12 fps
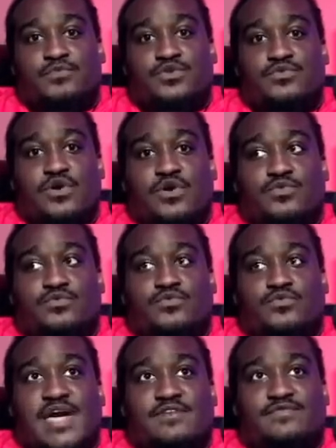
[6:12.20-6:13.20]

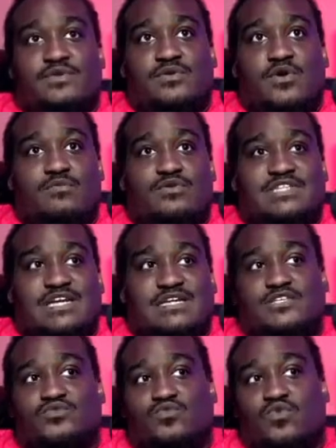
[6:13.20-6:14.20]
you have almost
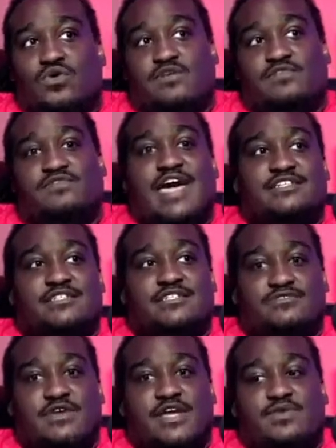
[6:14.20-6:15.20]
like these warring
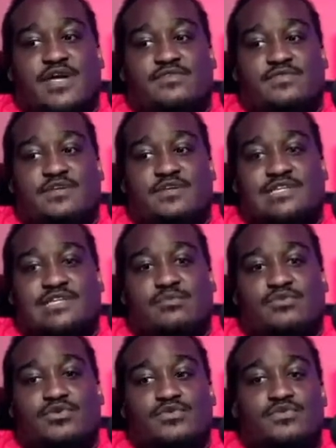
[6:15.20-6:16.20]
factions, right? You have these
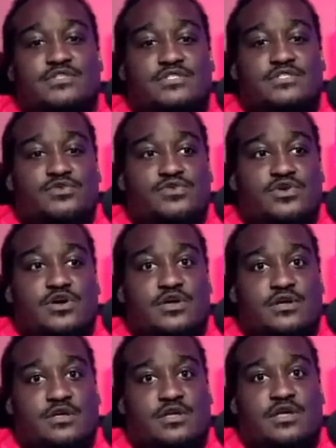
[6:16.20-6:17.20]
labor unions in New
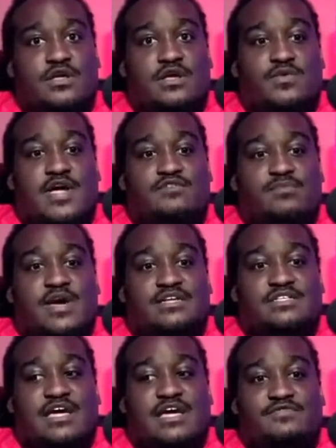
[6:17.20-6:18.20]
York where
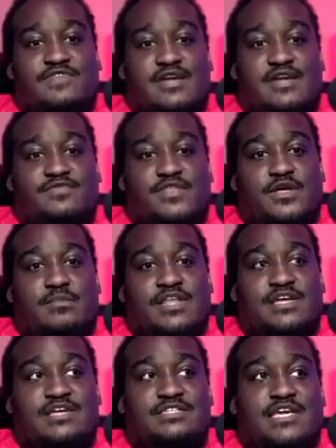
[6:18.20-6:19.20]
everybody's kind of fighting for their
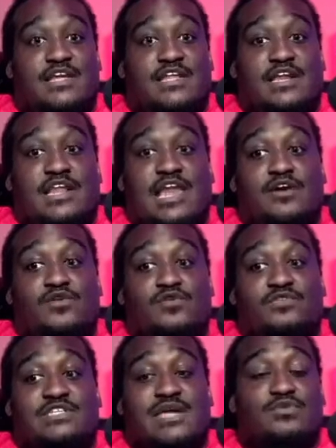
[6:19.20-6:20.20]
place, and a lot of
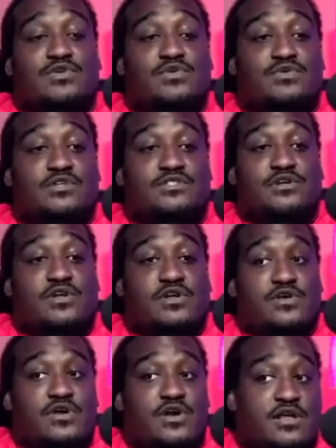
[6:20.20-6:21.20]
those labor unions are
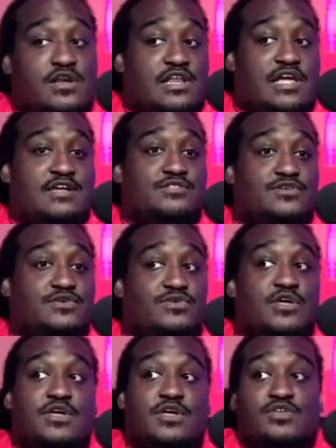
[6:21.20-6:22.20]
along color lines. So
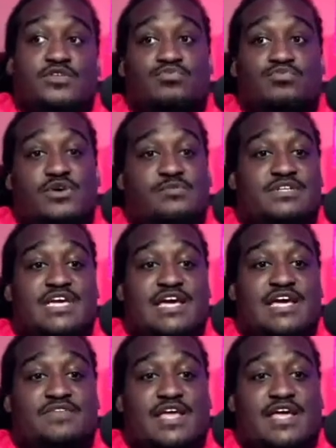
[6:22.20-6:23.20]
you pretty much
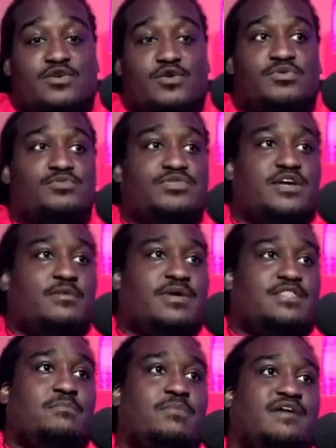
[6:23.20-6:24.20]
have people think
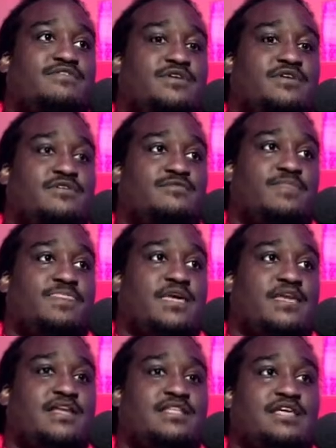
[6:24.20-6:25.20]
about the mafia
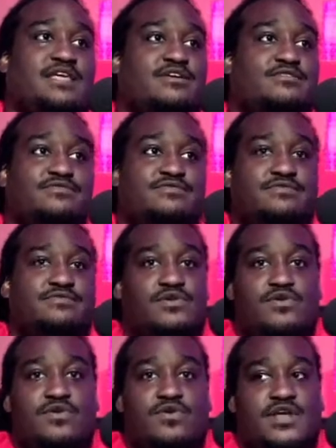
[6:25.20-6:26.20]
and they think of
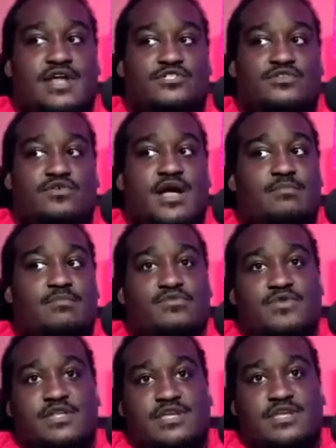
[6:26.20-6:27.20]
organized crime,
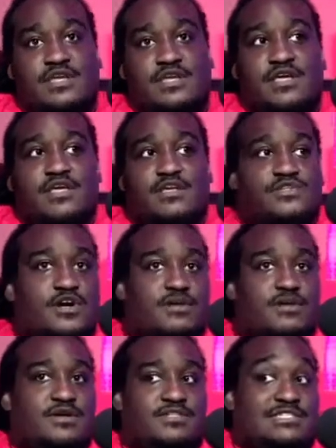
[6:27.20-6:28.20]
but really you're
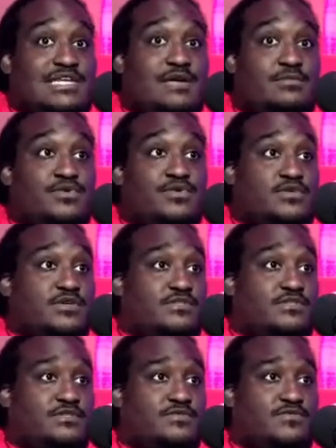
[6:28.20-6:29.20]
talking about these labor
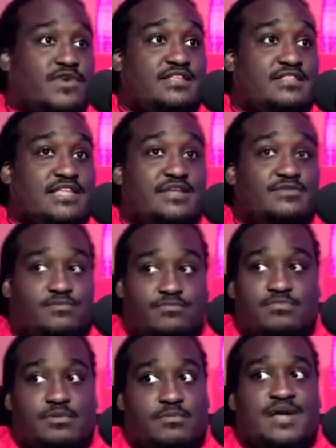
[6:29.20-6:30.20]
unions, right, that
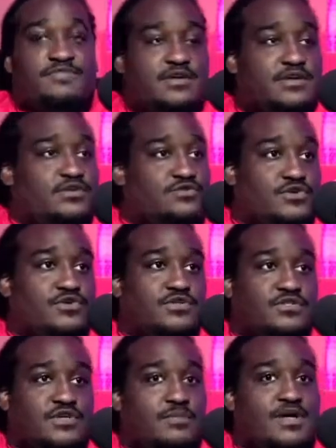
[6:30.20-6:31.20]
the mafia controlled.
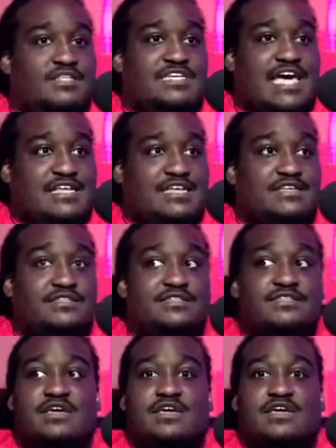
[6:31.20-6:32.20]
You're talking about Italians